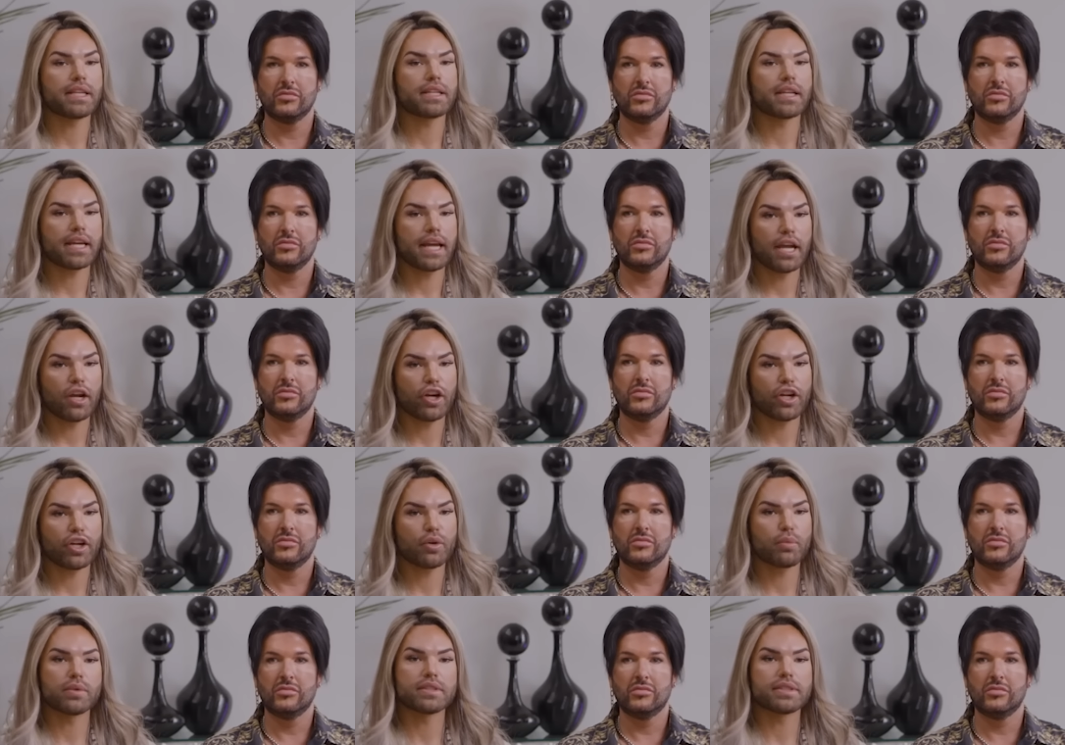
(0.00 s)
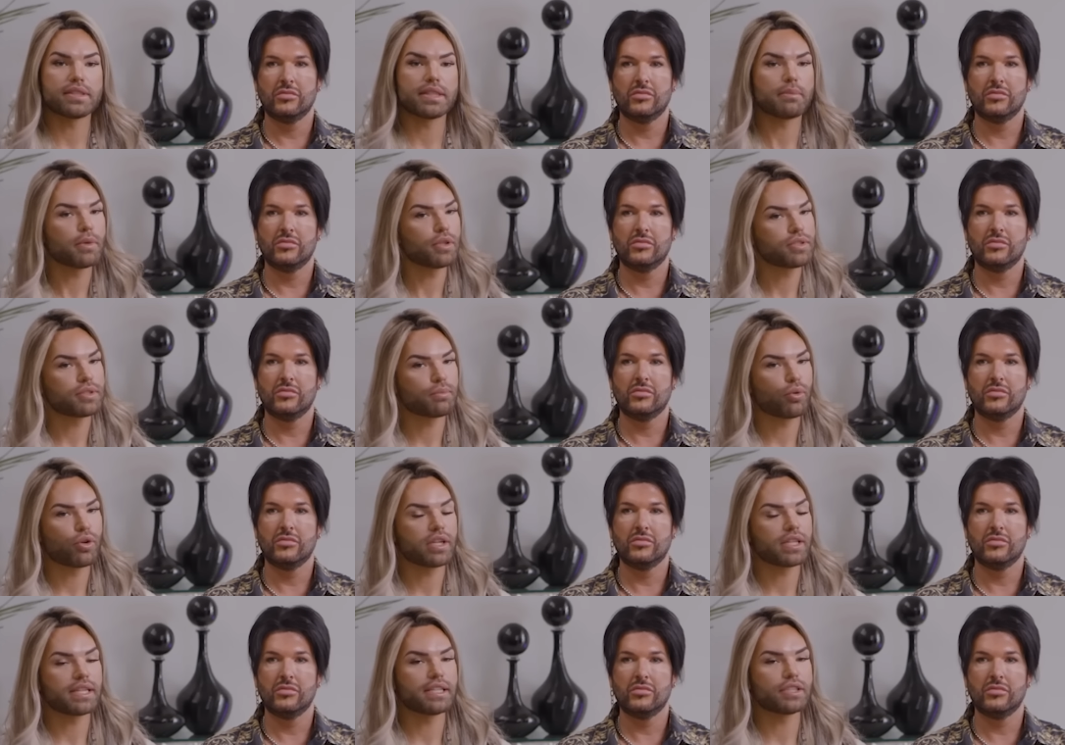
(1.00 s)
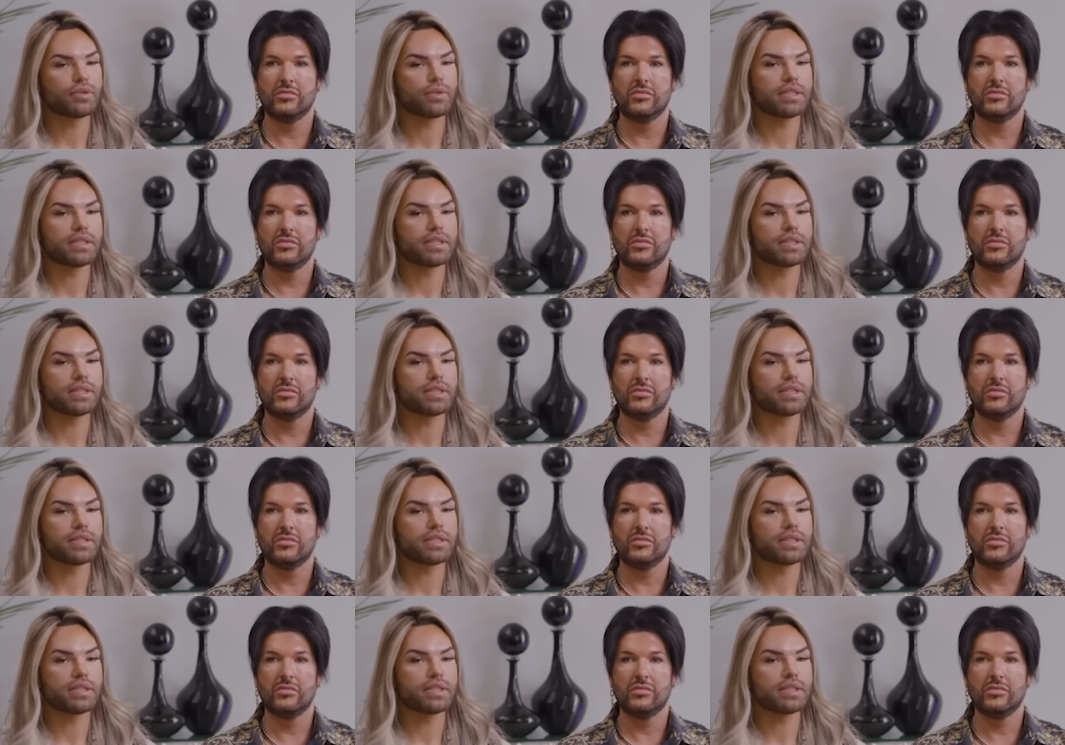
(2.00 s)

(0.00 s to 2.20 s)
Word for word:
Speaker 1: being the carrier was the most important thing